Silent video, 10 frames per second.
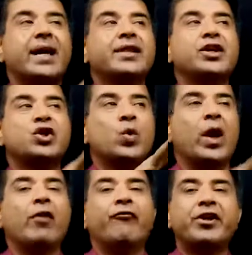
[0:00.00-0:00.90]
the
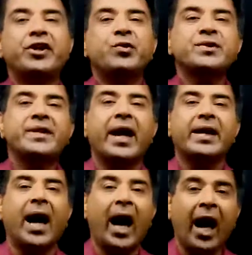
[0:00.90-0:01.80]
12 videos
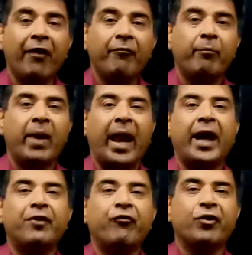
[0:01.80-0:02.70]
that I have
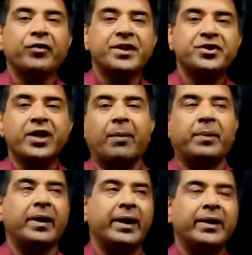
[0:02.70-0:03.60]
planned for this
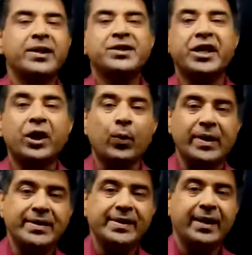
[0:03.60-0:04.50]
chapter in the
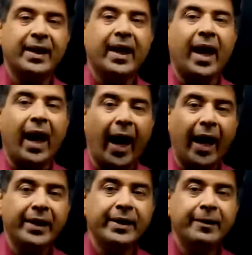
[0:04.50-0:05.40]
sequence,
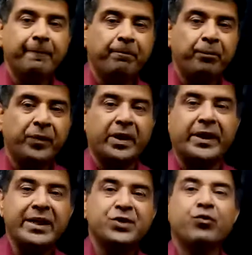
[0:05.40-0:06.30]
and
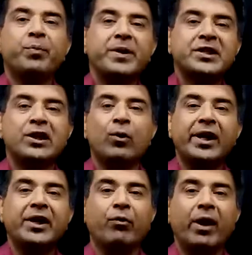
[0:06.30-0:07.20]
this would be
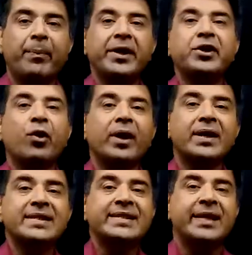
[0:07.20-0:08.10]
slowly developing your
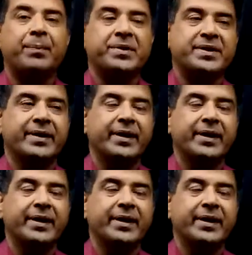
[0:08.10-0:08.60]
concepts.